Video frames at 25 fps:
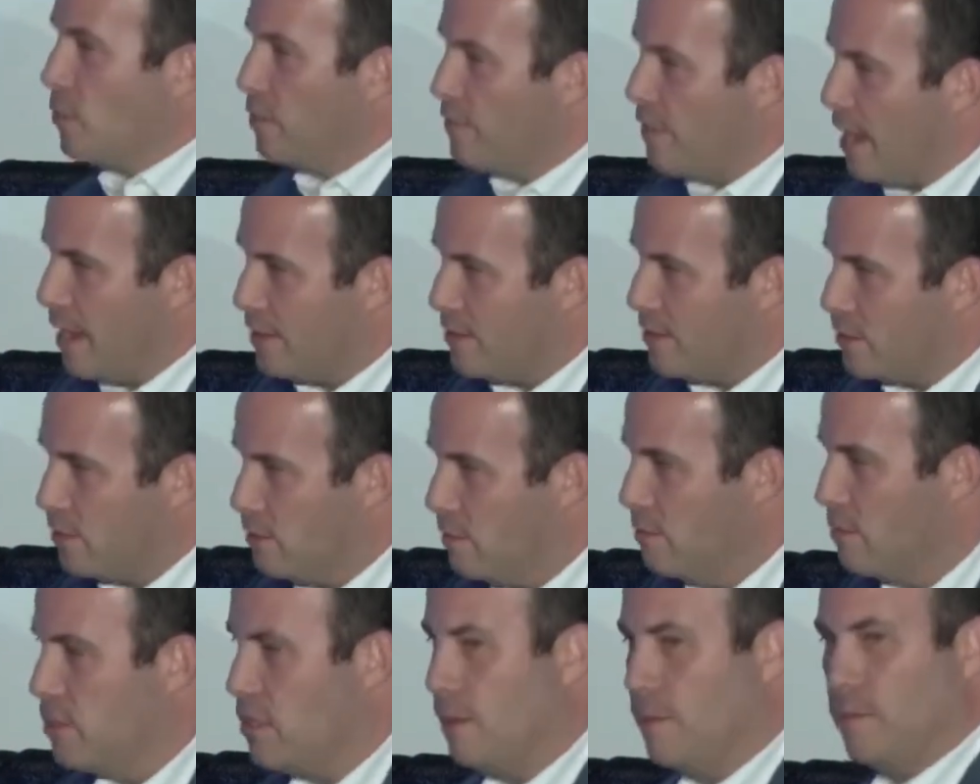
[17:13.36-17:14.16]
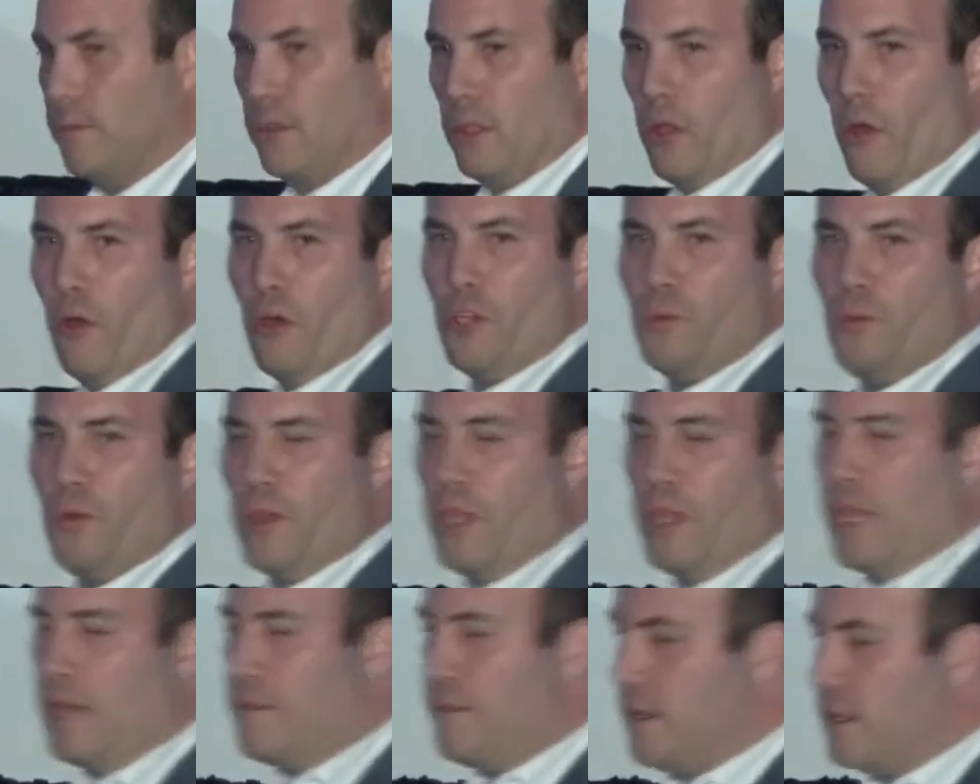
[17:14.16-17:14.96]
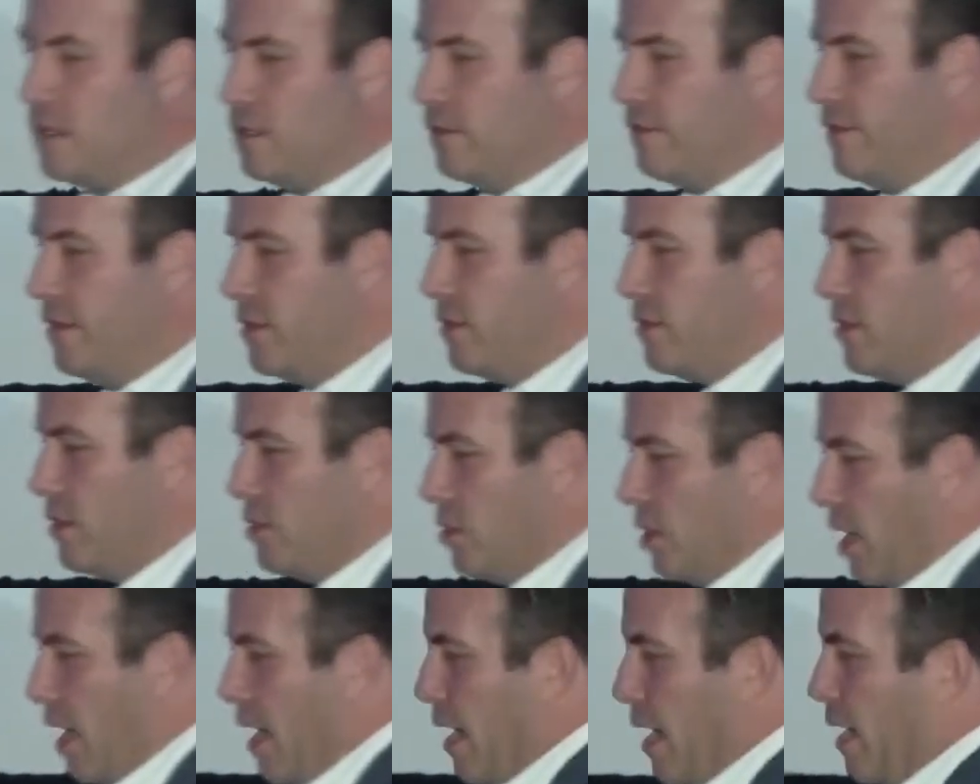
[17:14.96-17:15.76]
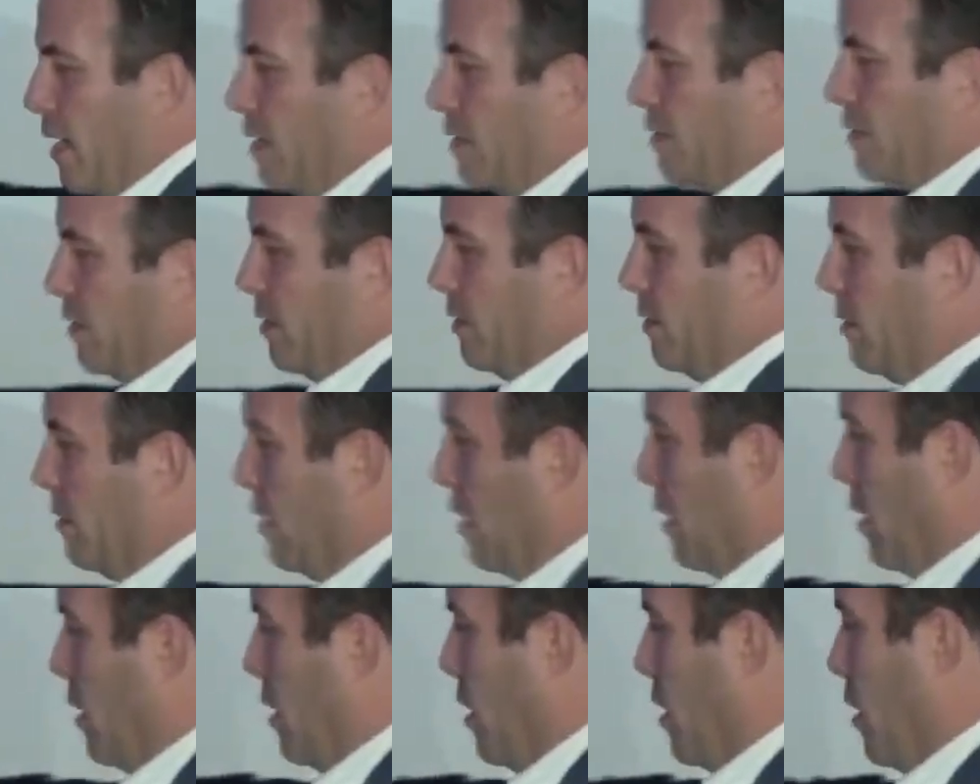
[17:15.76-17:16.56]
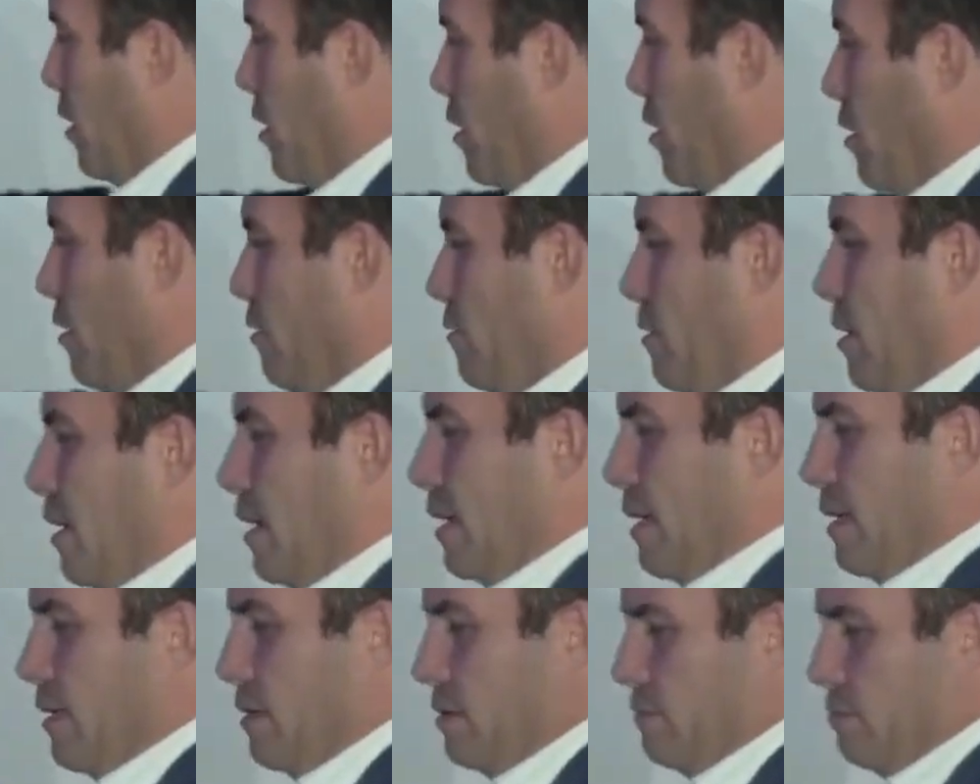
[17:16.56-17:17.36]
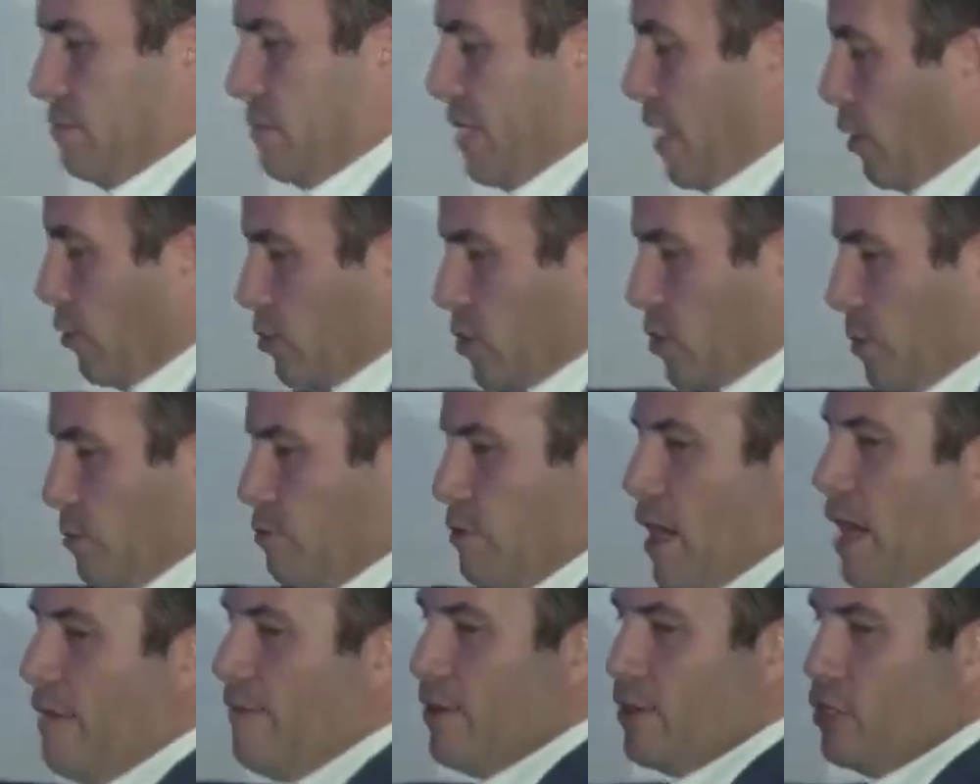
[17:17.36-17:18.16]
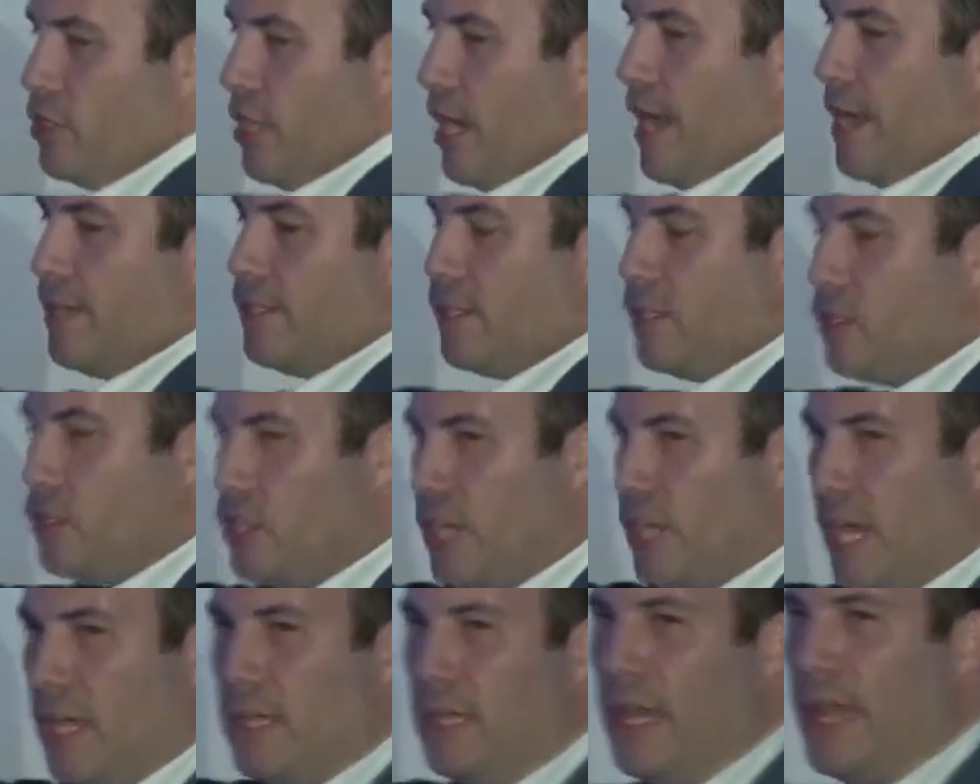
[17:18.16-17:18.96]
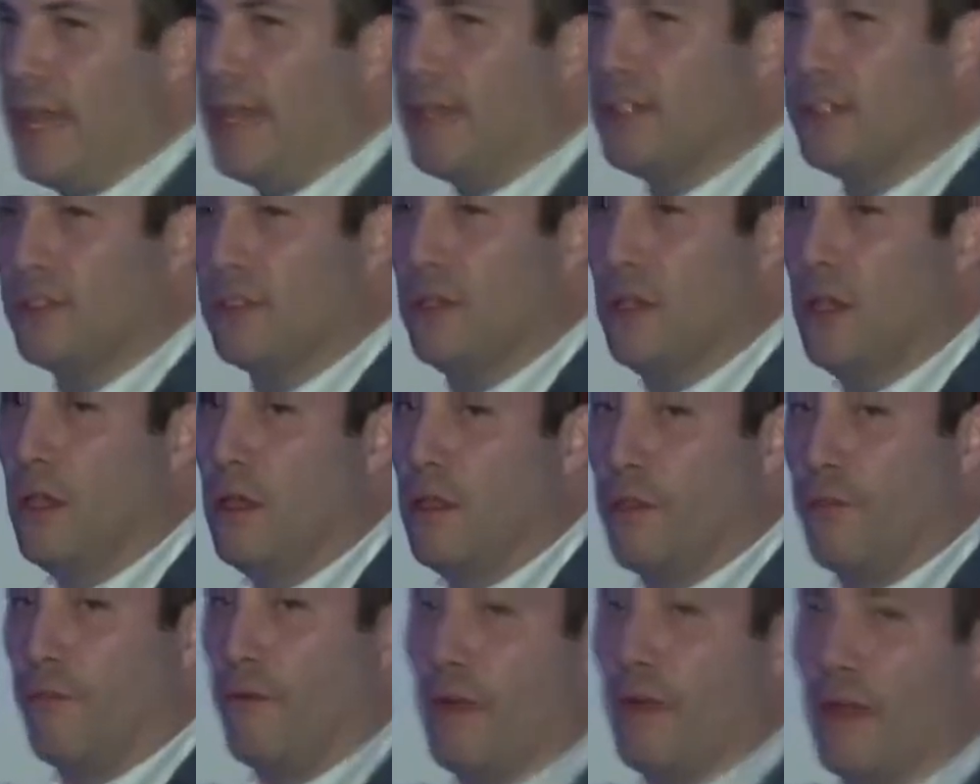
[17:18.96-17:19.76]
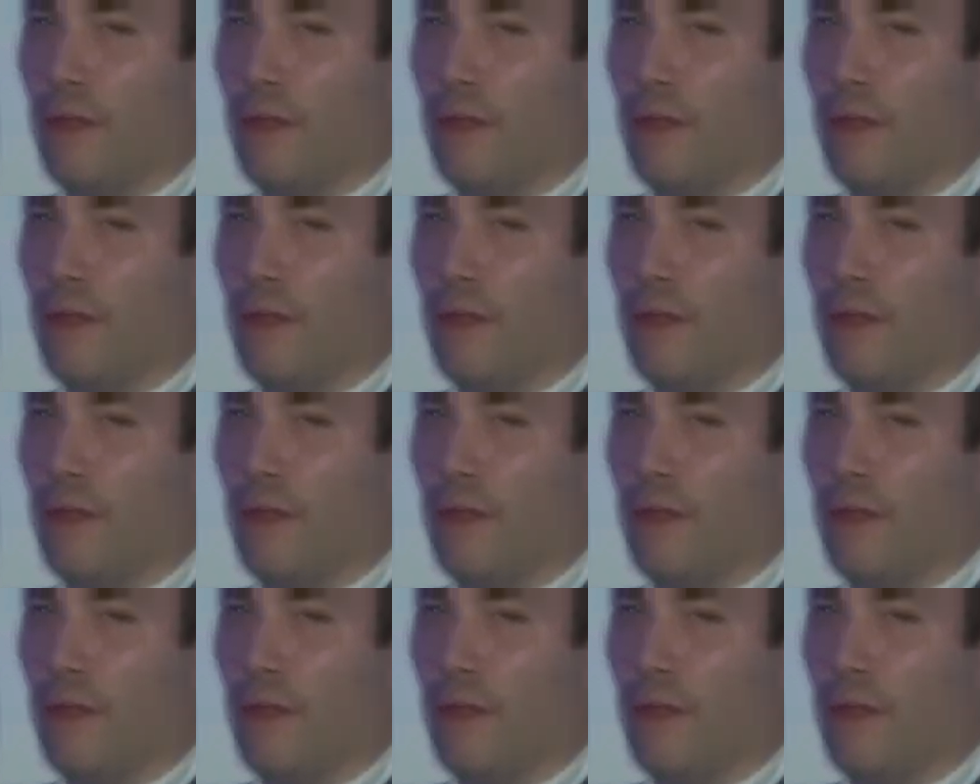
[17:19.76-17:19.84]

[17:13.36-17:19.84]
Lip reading: got some large behemoths, VistaJet and Delta Private Jets and JetLinks, 3 of